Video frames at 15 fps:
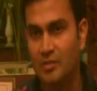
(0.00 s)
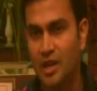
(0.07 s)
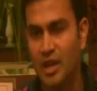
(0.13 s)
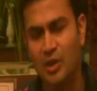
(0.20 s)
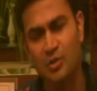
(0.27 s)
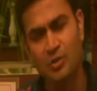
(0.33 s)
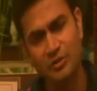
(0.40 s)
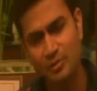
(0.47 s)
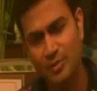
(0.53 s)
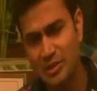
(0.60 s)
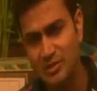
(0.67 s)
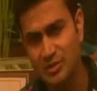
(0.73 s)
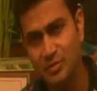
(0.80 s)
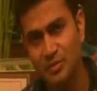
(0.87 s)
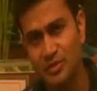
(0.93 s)
I
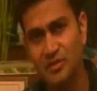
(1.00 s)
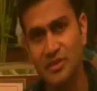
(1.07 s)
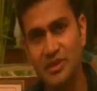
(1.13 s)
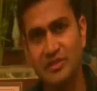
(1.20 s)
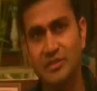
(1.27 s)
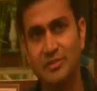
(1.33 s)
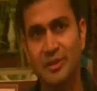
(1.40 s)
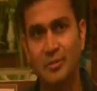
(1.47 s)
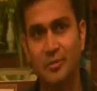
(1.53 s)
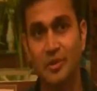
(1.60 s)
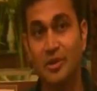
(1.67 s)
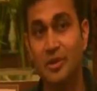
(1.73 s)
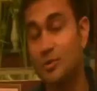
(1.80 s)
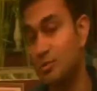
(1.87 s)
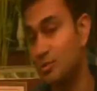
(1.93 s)
couldn't speak to specifics
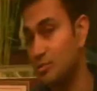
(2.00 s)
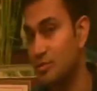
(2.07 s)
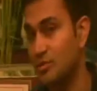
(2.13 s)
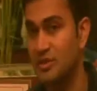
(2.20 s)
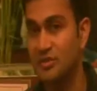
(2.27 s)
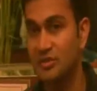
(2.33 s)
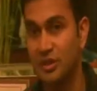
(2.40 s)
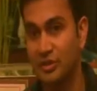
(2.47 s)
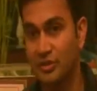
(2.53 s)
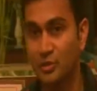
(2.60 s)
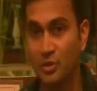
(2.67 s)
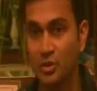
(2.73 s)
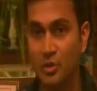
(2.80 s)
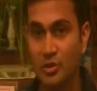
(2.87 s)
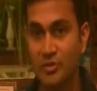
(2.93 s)
about whether the
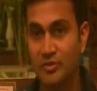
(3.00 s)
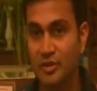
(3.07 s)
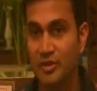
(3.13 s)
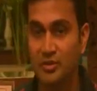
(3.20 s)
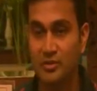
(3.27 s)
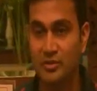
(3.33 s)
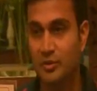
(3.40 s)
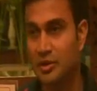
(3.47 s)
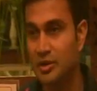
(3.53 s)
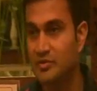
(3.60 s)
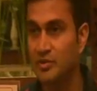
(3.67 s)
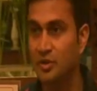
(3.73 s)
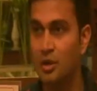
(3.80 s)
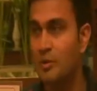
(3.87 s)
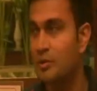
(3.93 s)
discussion would go in favor
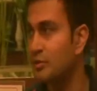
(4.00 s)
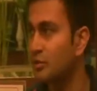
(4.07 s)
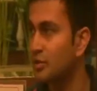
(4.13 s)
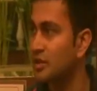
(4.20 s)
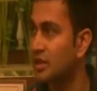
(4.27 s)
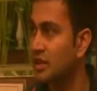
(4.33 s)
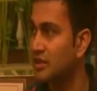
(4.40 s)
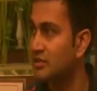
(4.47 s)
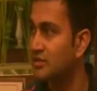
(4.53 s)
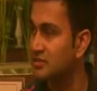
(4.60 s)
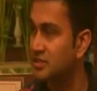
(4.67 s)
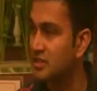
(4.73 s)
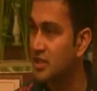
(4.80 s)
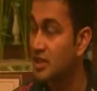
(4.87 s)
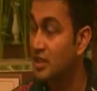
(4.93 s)
of Creative Commons or anything
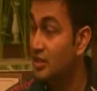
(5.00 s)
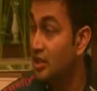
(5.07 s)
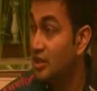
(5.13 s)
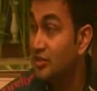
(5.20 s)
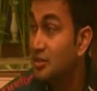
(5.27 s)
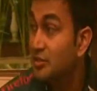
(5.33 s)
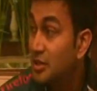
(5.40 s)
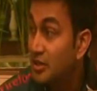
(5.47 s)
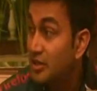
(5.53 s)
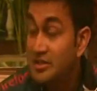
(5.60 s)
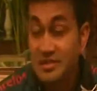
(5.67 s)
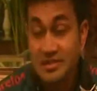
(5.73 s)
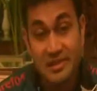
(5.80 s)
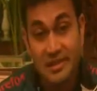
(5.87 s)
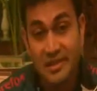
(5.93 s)
else.
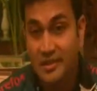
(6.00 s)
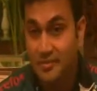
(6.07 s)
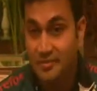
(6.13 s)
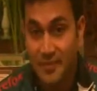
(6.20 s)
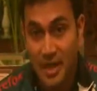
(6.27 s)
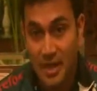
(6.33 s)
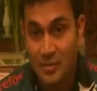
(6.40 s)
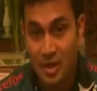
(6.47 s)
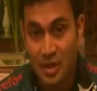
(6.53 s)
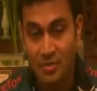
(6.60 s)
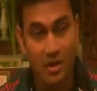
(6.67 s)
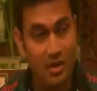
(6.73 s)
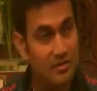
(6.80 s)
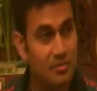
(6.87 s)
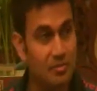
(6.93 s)
Largely because
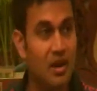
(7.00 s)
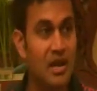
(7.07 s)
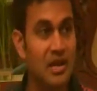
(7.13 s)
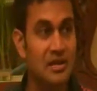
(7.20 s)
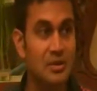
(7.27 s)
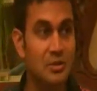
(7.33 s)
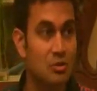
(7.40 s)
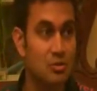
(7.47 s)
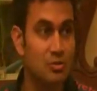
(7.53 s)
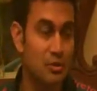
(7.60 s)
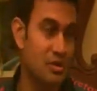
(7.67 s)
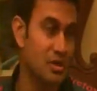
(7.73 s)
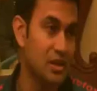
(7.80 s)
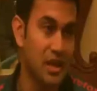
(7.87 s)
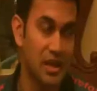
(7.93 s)
I'm not part of the brand
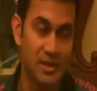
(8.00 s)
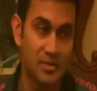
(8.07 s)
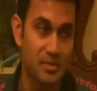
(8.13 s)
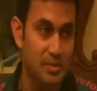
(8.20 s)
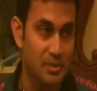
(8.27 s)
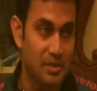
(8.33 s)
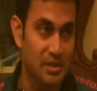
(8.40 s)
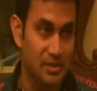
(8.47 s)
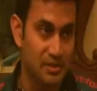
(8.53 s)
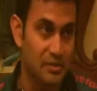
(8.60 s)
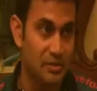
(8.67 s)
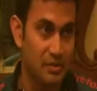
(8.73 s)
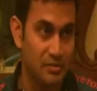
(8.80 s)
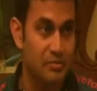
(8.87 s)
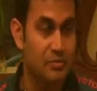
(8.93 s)
group or the people
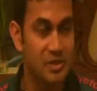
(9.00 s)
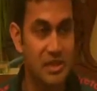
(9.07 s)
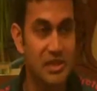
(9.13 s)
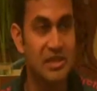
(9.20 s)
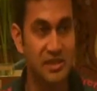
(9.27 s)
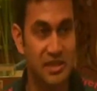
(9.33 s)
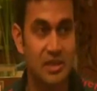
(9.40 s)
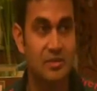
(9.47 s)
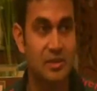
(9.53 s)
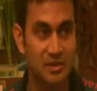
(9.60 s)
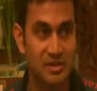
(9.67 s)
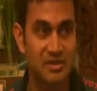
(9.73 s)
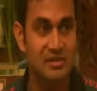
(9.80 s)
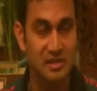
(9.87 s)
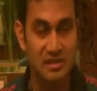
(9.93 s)
that sort of really
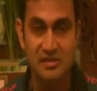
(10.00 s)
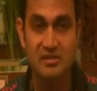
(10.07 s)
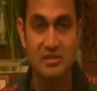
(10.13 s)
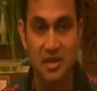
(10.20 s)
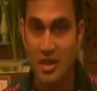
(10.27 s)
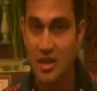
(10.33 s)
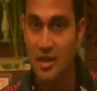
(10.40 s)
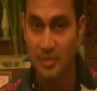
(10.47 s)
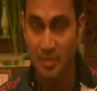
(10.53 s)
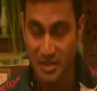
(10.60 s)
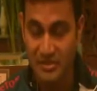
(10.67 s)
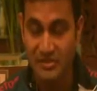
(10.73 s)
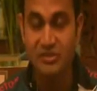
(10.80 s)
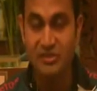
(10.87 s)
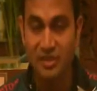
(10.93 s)
think about these things.
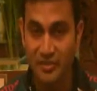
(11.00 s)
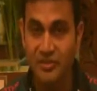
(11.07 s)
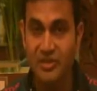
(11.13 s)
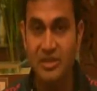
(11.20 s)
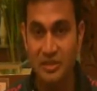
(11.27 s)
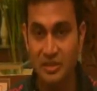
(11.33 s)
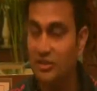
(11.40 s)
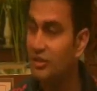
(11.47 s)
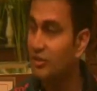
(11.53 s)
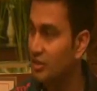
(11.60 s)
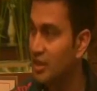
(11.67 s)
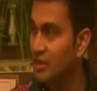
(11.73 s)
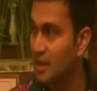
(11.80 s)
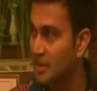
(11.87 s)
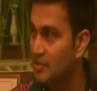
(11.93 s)
But this is definitely
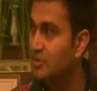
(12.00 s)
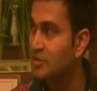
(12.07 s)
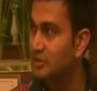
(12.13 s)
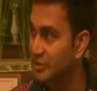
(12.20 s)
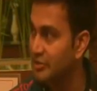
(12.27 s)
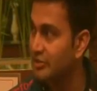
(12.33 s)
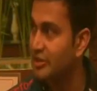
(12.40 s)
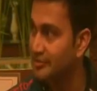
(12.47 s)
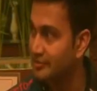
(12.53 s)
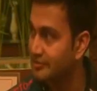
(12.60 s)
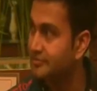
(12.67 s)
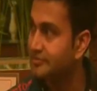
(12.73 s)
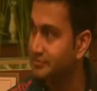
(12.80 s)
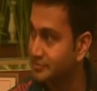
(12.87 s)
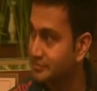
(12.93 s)
a discussion I'm happy to have.